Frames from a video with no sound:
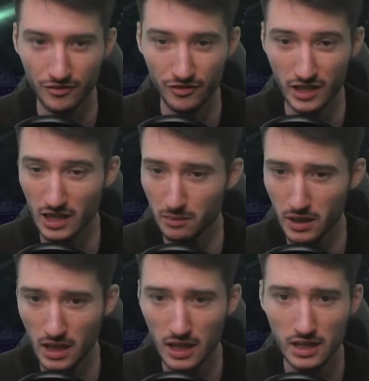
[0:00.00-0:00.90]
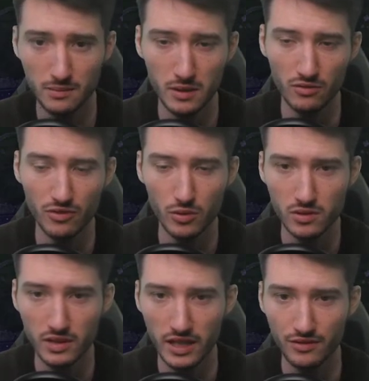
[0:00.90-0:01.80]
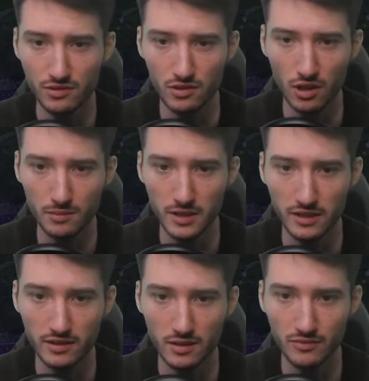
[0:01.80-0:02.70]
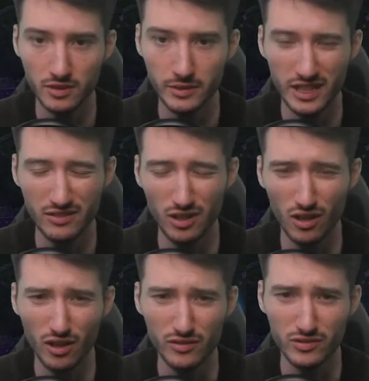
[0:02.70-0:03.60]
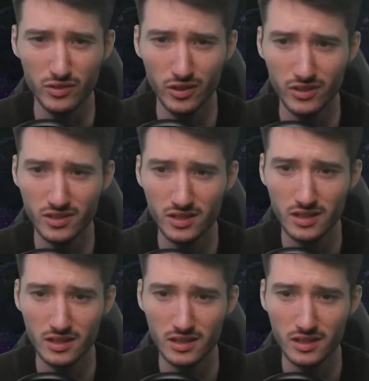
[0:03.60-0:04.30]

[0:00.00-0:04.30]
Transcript: think I'm behind, but of course they have to top deck something, but they have a lot of draws.